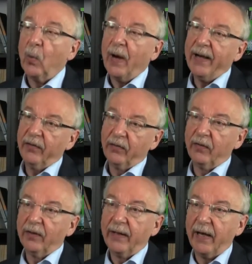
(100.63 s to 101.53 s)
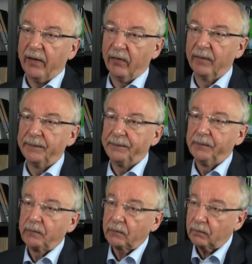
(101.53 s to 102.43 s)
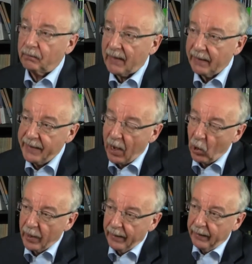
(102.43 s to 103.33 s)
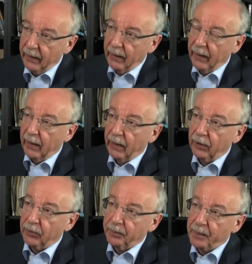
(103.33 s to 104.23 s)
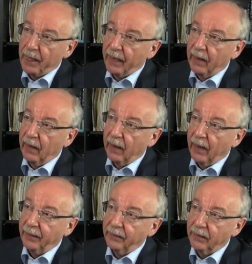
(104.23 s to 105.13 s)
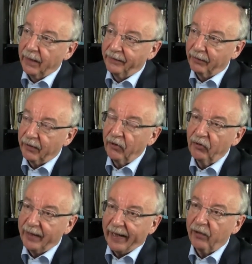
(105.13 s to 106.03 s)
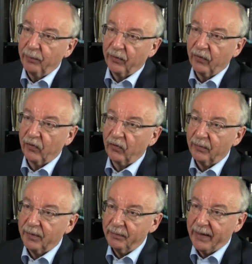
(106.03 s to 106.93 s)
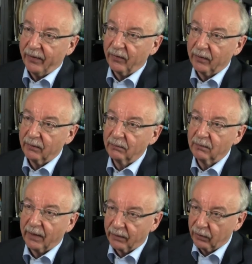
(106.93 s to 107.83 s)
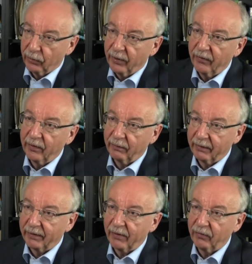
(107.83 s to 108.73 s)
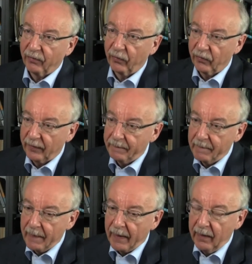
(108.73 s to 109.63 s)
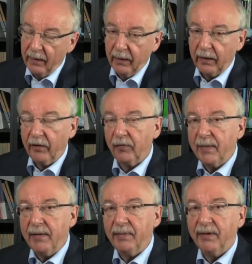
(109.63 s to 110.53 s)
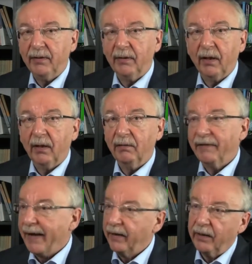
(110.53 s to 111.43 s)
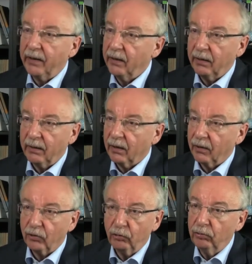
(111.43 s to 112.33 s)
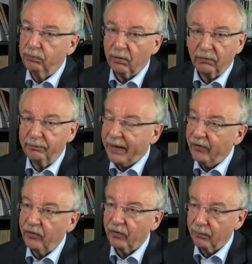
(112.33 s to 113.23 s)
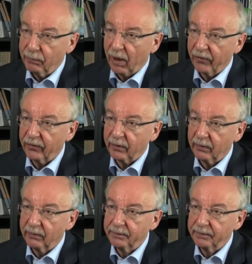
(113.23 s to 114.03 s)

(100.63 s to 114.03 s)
Why is this the case? Now, um, an, a traditional expert system in medicine, like a logistic regression system, is maybe uh, validated in a group of patients in Boston.